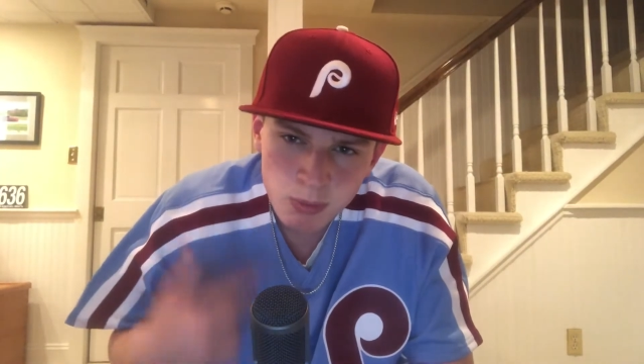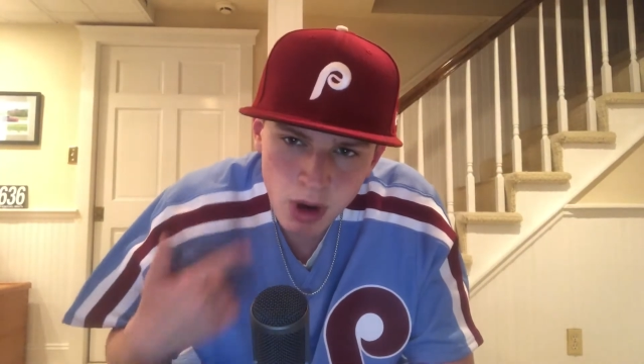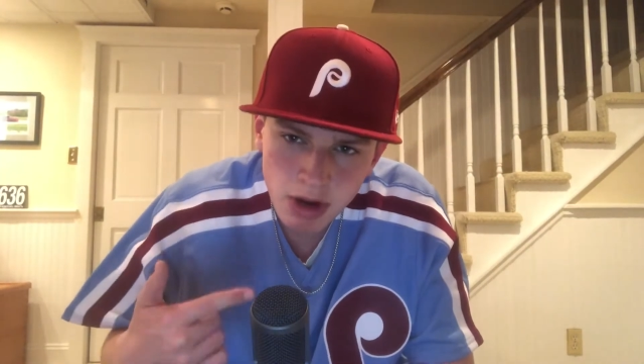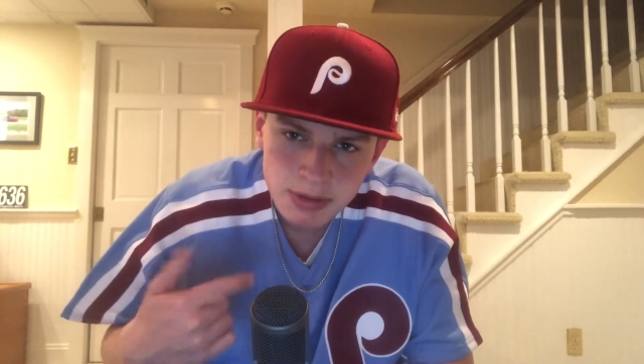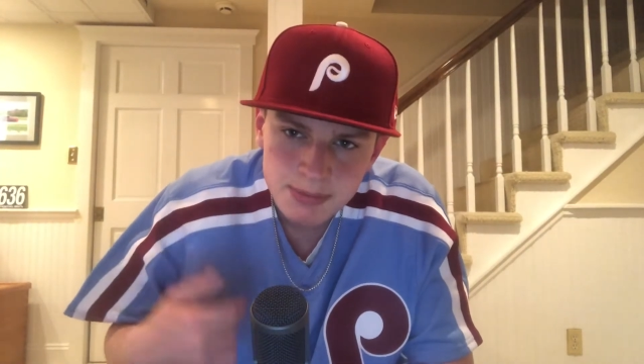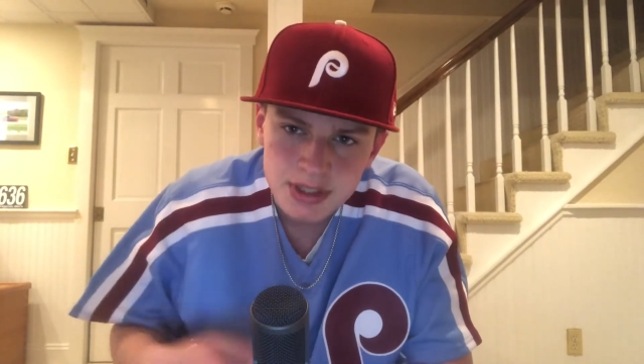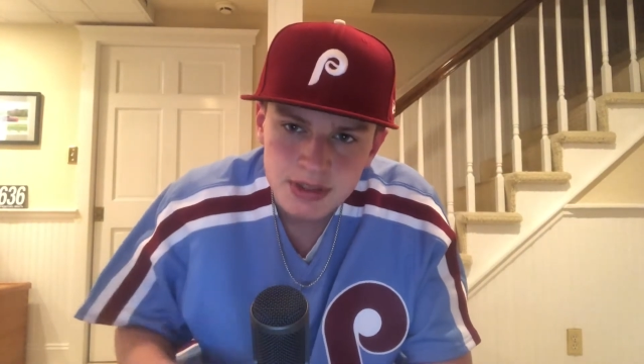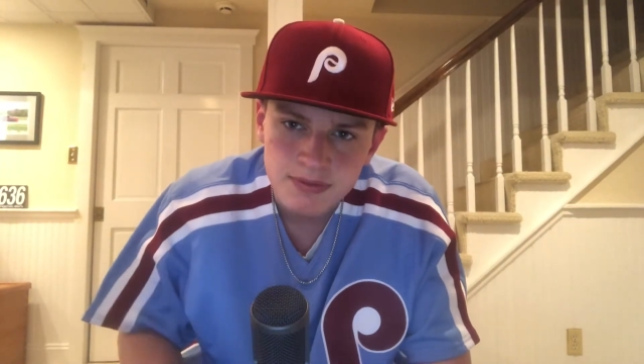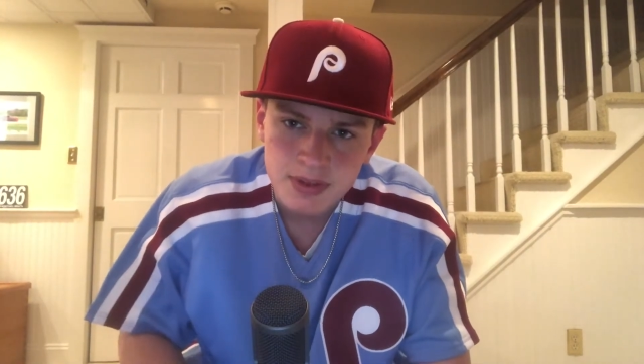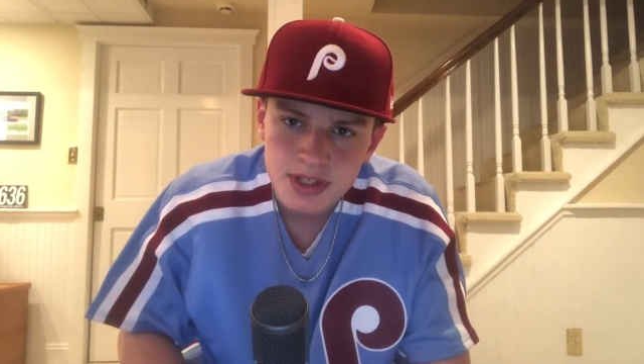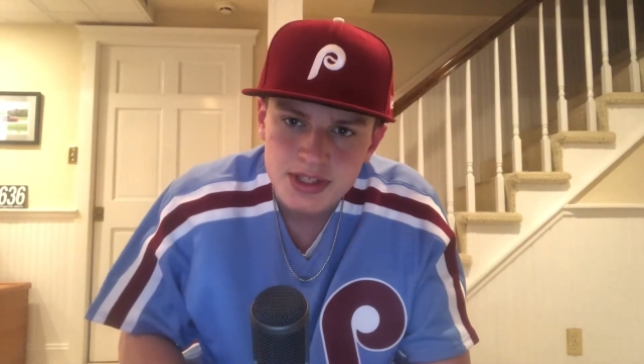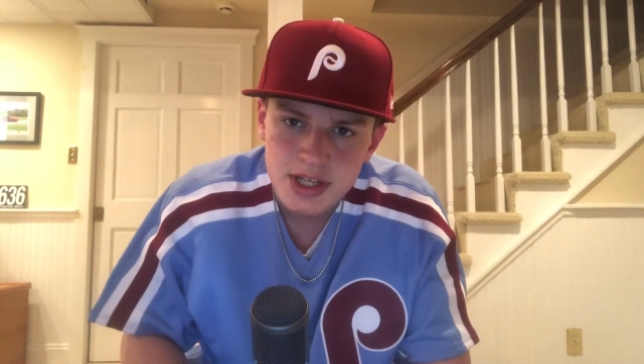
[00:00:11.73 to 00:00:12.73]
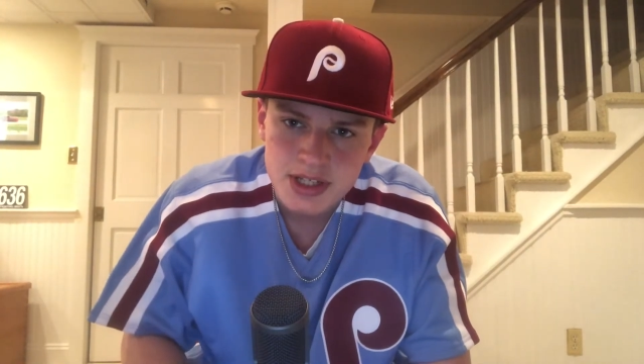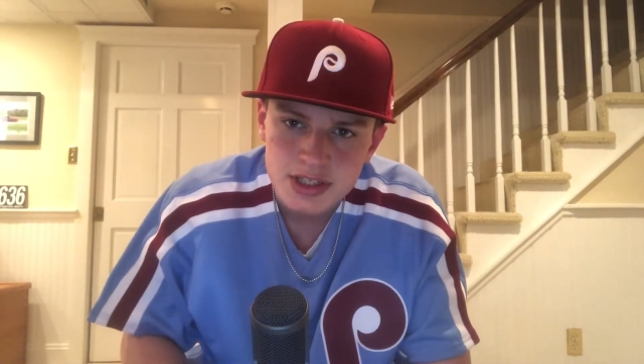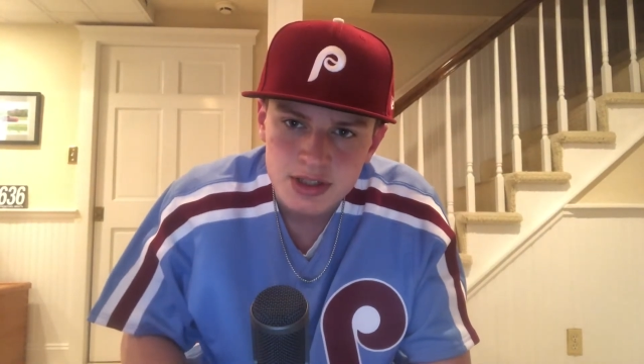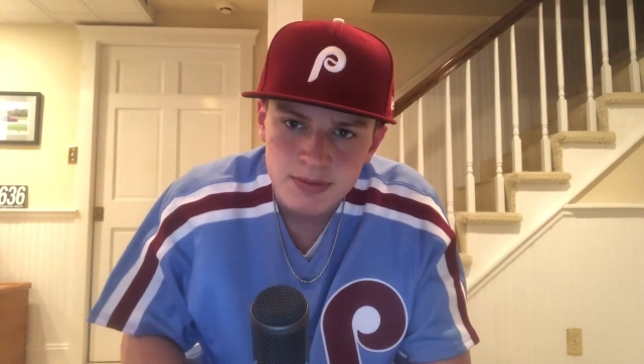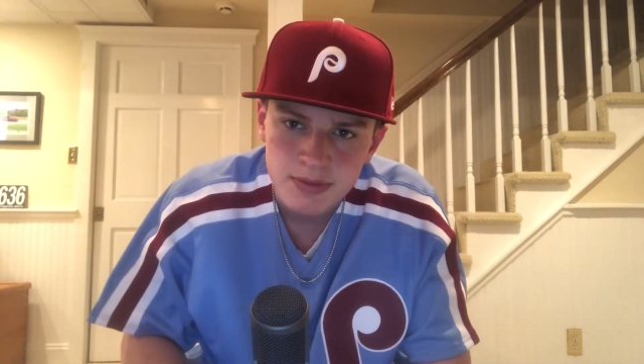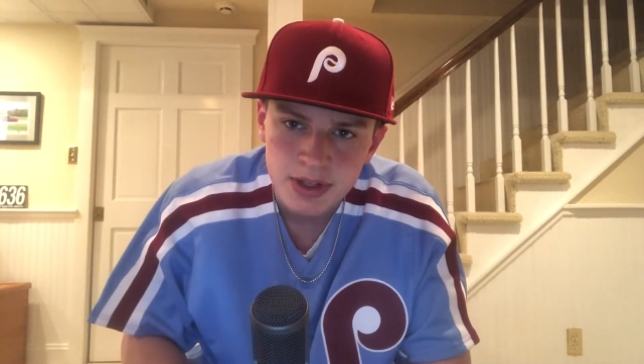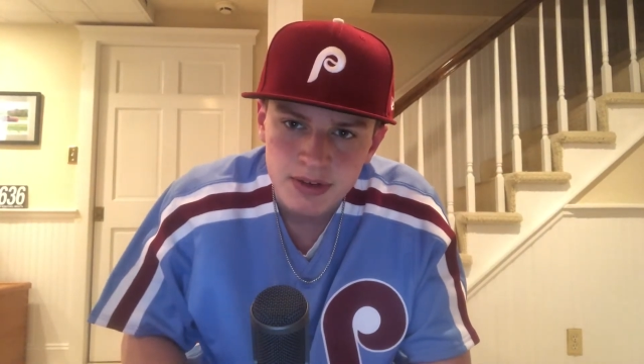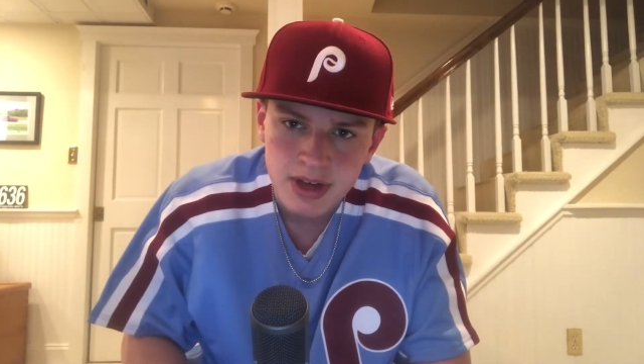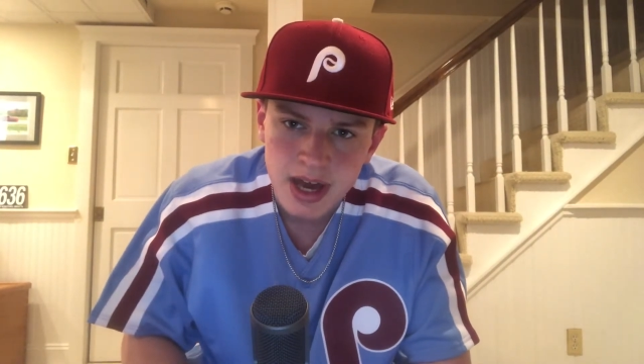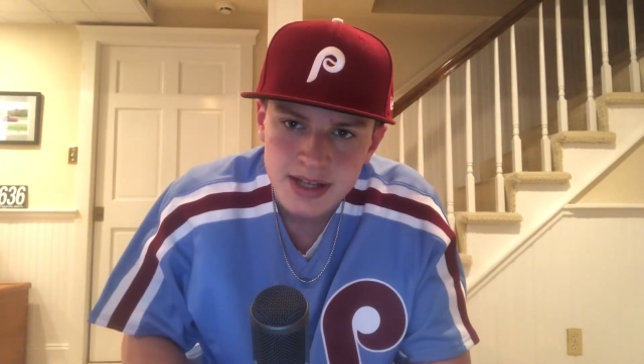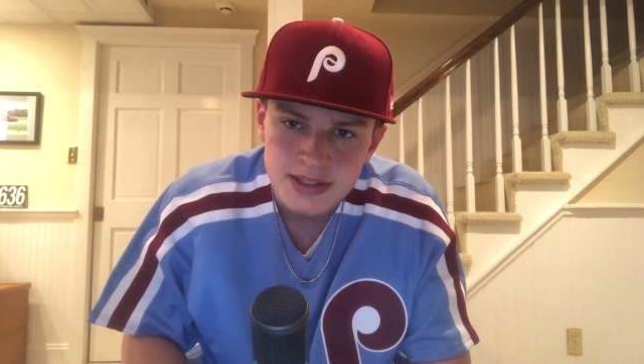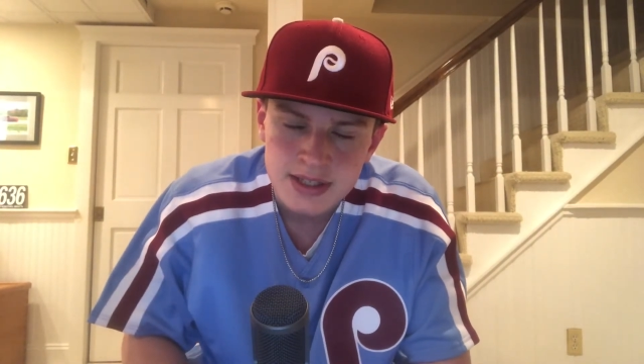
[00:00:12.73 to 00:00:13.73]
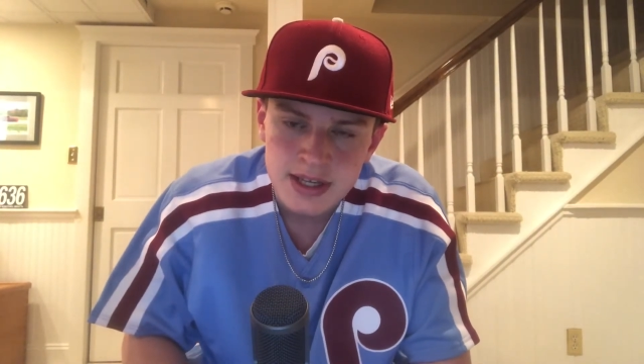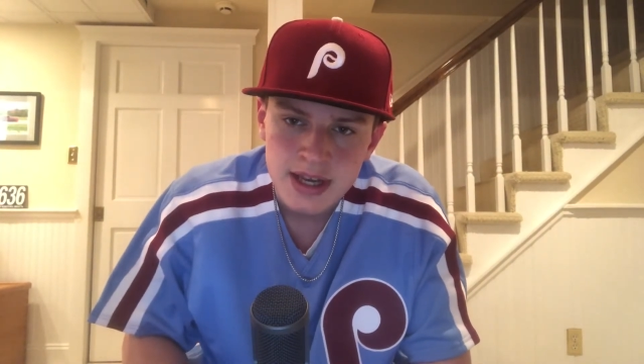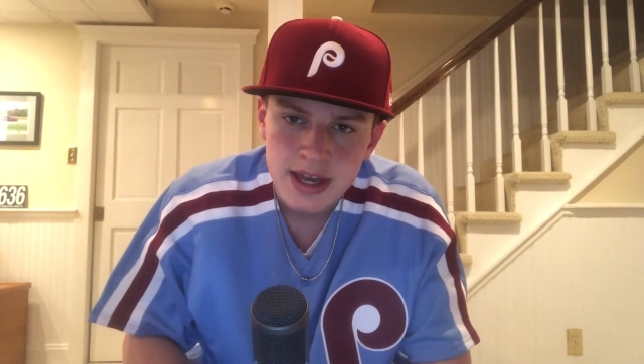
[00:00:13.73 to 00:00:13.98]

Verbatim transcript: Welcome to the Phillies Hot Stove Videocast,